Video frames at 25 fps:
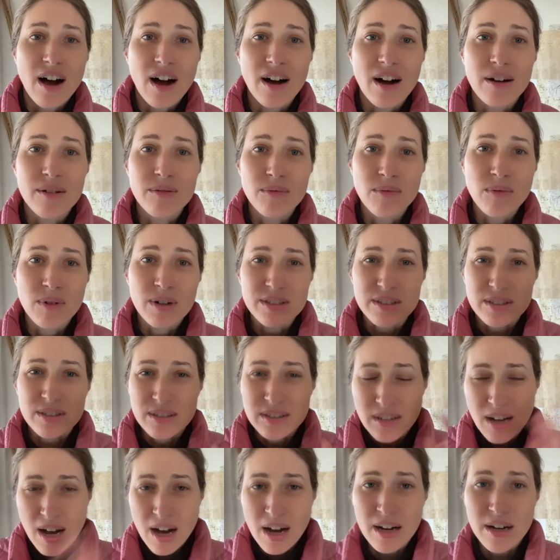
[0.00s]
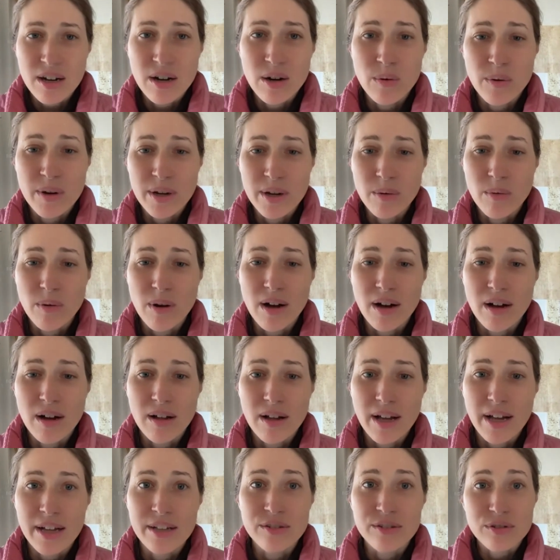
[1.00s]
on what's not going
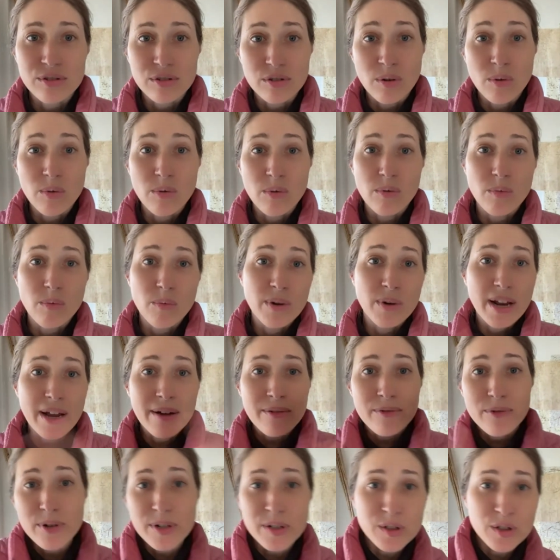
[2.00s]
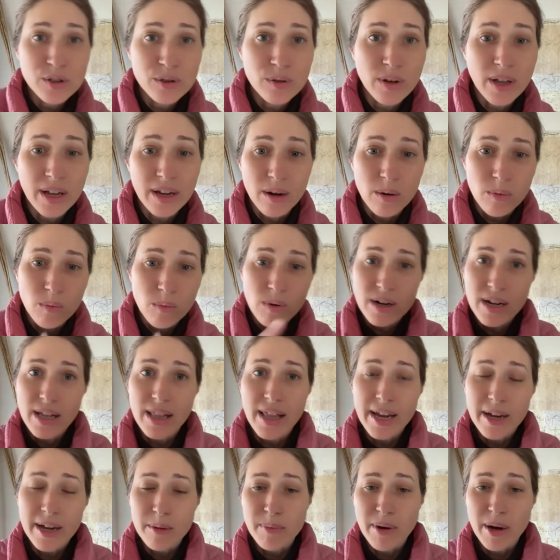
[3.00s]
well. And so whenever we do like a what I
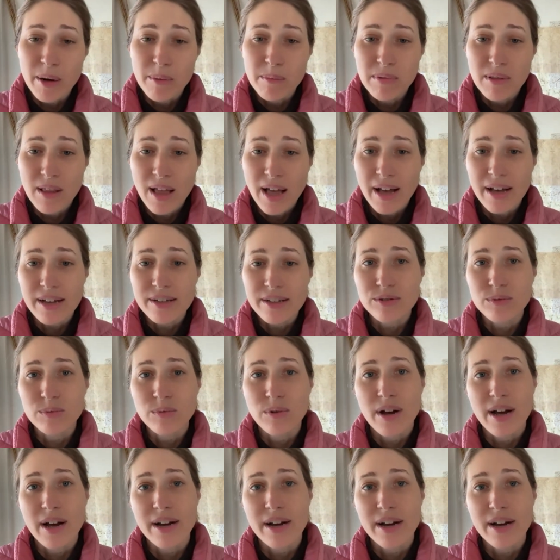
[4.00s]
like about Blast, we're